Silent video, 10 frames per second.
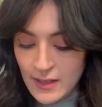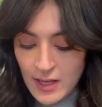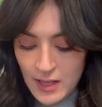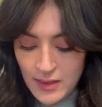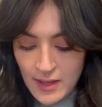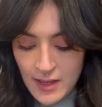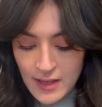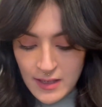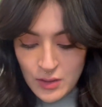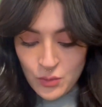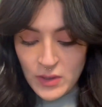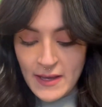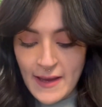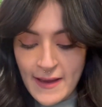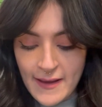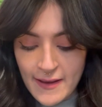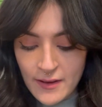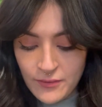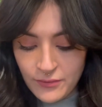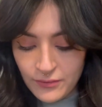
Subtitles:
And then we have